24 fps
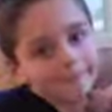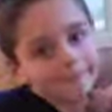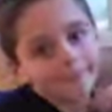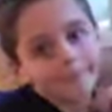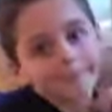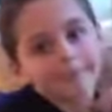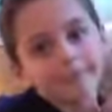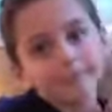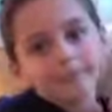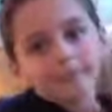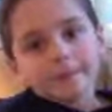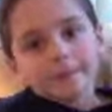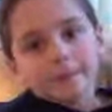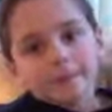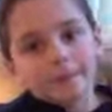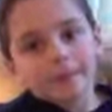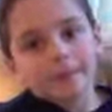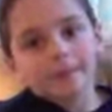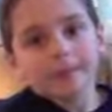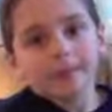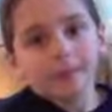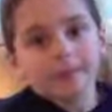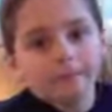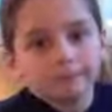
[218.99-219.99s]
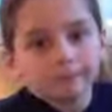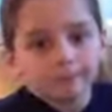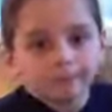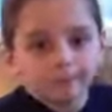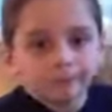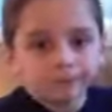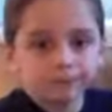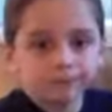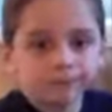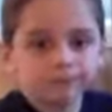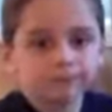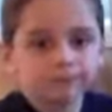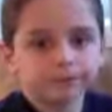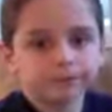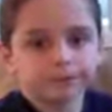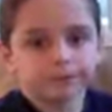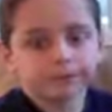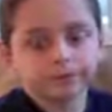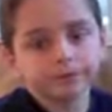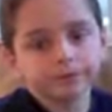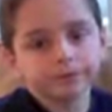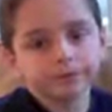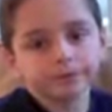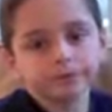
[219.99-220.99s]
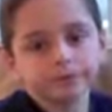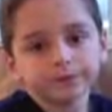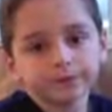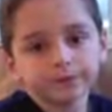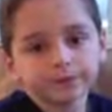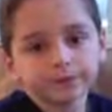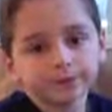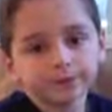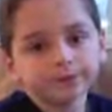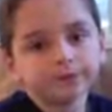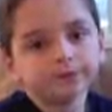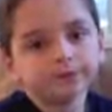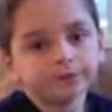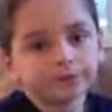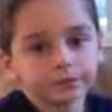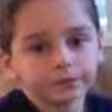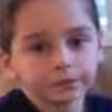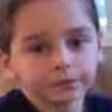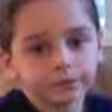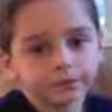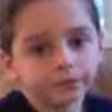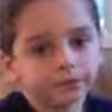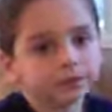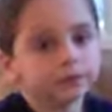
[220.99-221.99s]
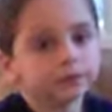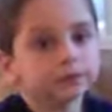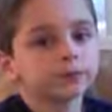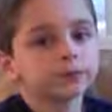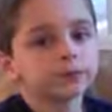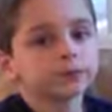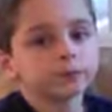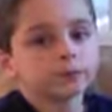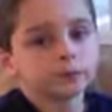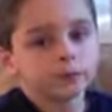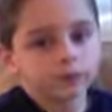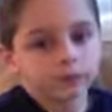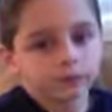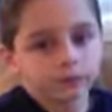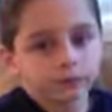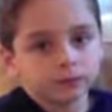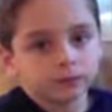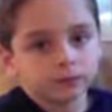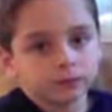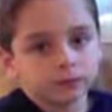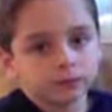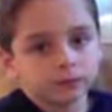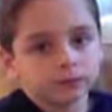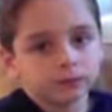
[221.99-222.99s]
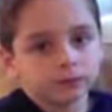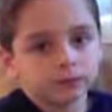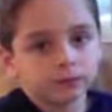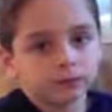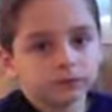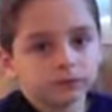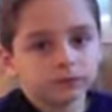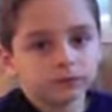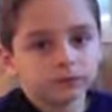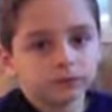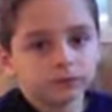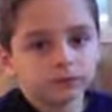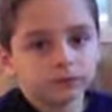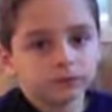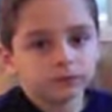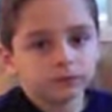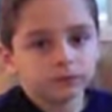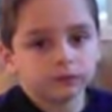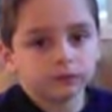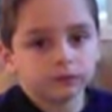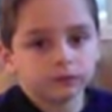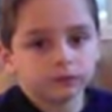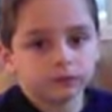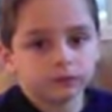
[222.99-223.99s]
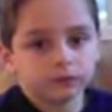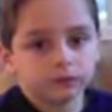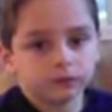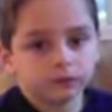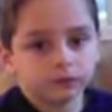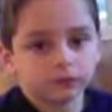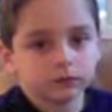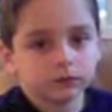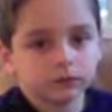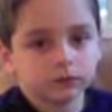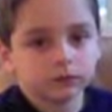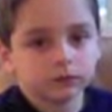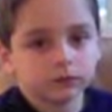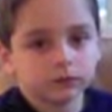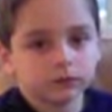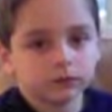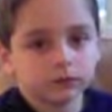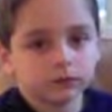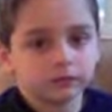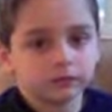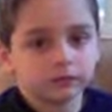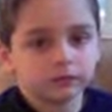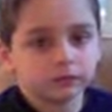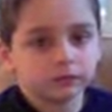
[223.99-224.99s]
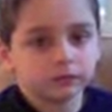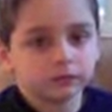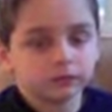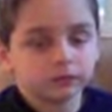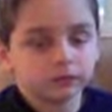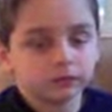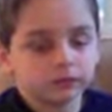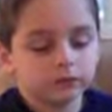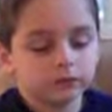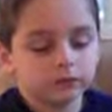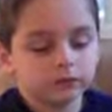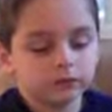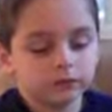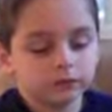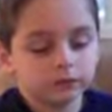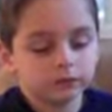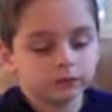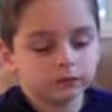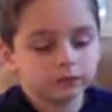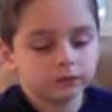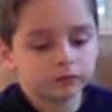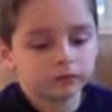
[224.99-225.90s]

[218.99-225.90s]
The person shown says nothing.